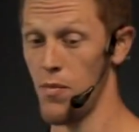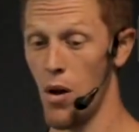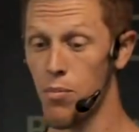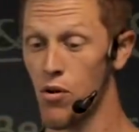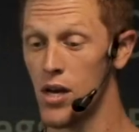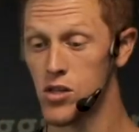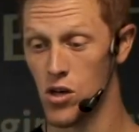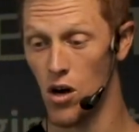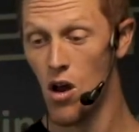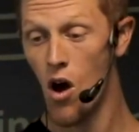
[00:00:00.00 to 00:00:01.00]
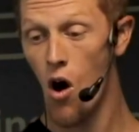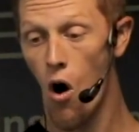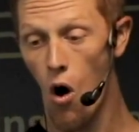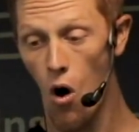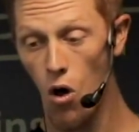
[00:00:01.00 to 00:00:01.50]
appraiser?
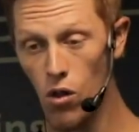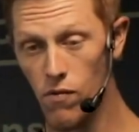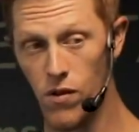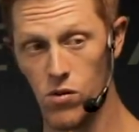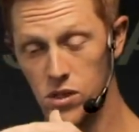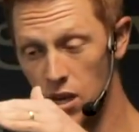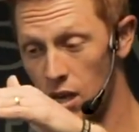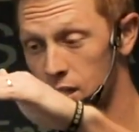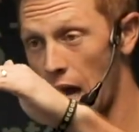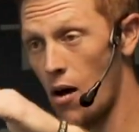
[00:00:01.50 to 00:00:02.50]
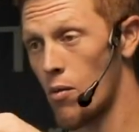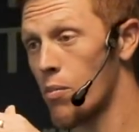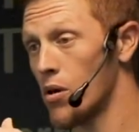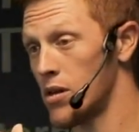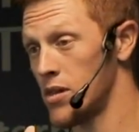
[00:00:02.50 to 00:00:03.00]
All of those things I would
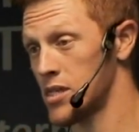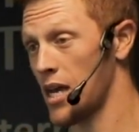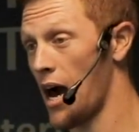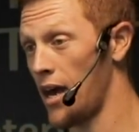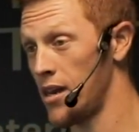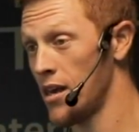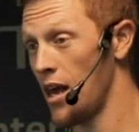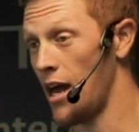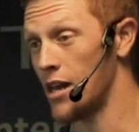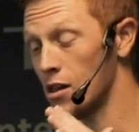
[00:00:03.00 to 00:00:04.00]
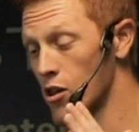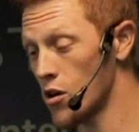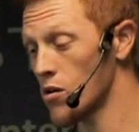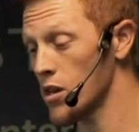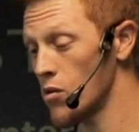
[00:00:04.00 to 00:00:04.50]
put in this guide. And it
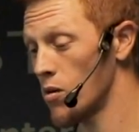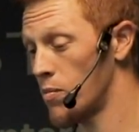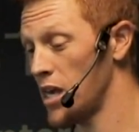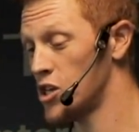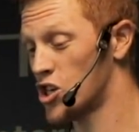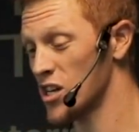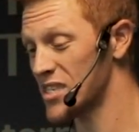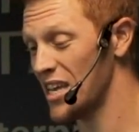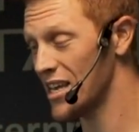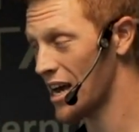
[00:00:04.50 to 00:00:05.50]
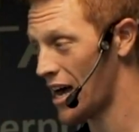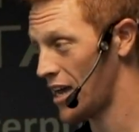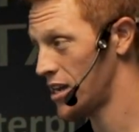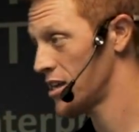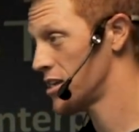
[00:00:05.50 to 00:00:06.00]
literally would be just a
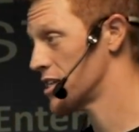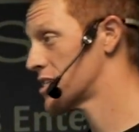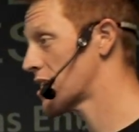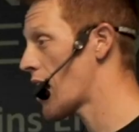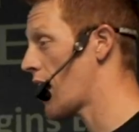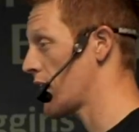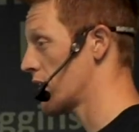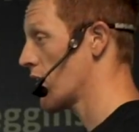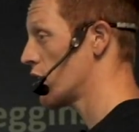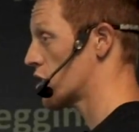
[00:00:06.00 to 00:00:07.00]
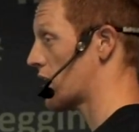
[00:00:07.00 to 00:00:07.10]
guide designed to